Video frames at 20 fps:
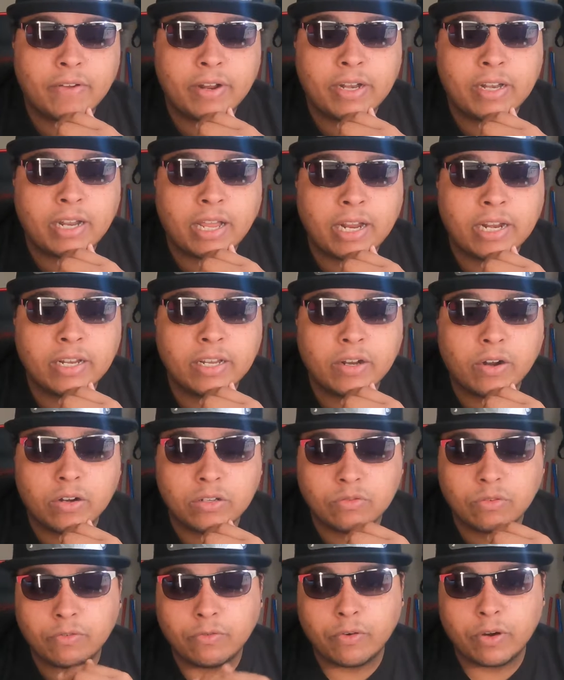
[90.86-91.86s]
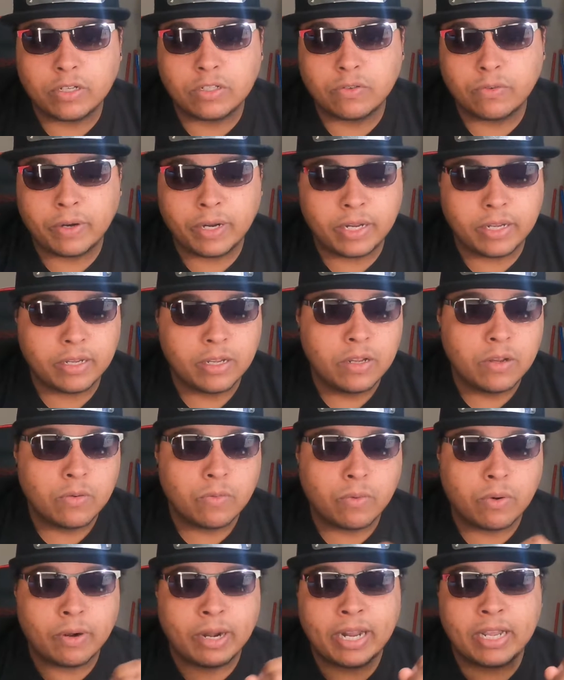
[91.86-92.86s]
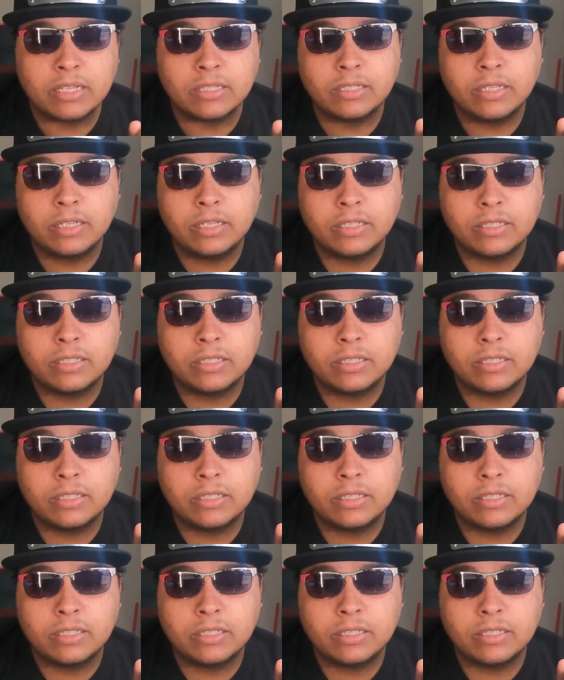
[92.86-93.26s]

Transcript: a 90 Hz refresh rate, whereas the